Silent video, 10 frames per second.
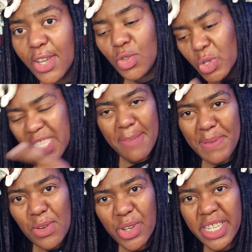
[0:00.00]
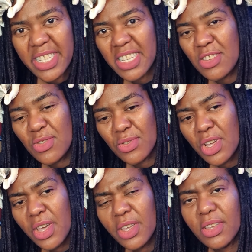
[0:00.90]
You're stepping on it and you,
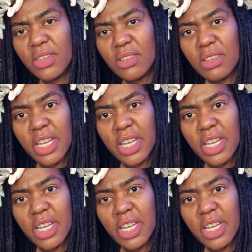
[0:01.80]
uh,